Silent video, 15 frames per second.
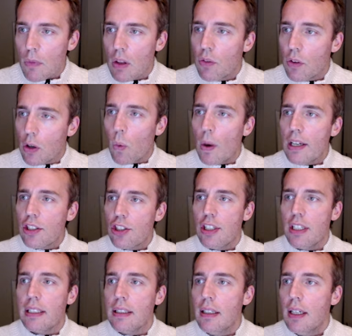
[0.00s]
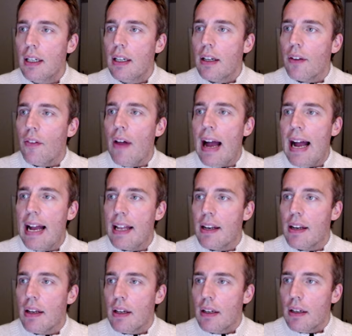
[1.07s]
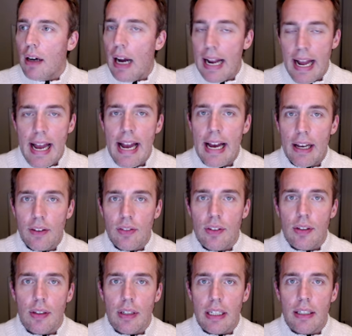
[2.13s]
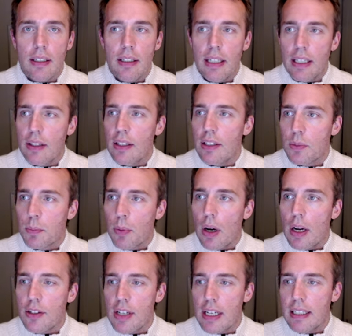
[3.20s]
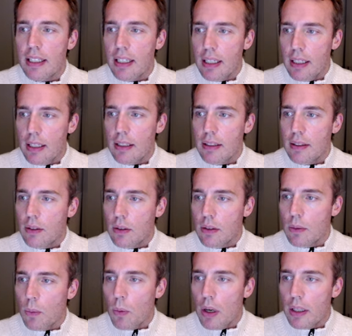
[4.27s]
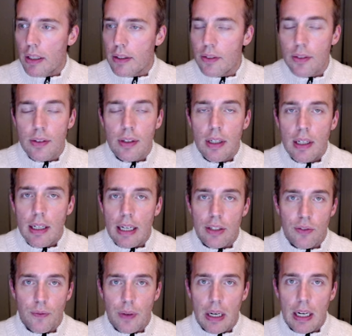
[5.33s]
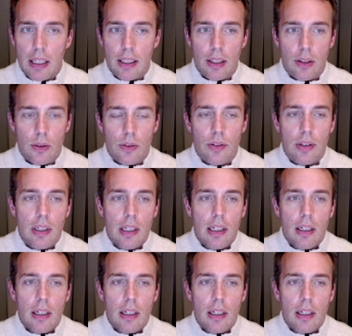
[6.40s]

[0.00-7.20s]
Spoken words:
The question that I asked in this project was as follows.